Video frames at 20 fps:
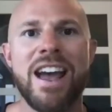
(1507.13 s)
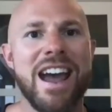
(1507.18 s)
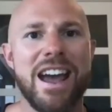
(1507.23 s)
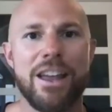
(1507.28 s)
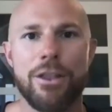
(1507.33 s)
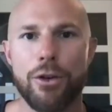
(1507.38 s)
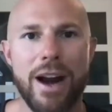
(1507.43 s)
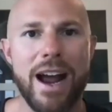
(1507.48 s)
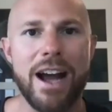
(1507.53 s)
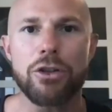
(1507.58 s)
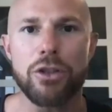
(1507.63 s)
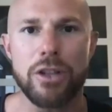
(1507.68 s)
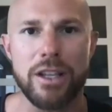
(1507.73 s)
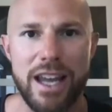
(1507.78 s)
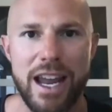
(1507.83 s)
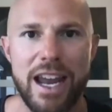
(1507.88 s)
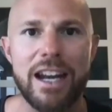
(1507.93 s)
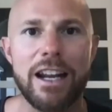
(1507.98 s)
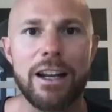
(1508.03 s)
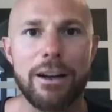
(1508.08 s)
and they're actually
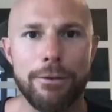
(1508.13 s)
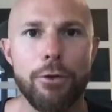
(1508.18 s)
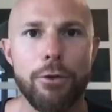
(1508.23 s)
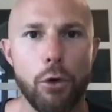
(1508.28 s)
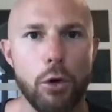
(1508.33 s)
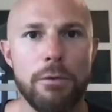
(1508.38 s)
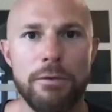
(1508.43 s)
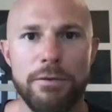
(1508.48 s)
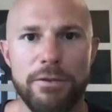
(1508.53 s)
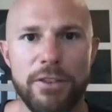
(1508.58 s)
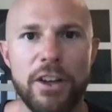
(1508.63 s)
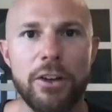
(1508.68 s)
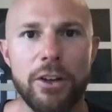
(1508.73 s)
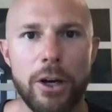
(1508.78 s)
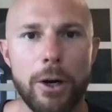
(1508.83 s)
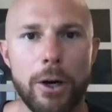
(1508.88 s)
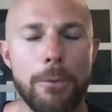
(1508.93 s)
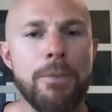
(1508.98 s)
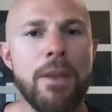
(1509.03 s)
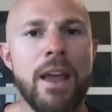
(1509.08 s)
hitting form
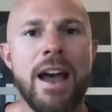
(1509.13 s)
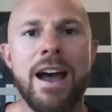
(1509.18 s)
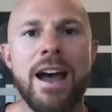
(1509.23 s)
failure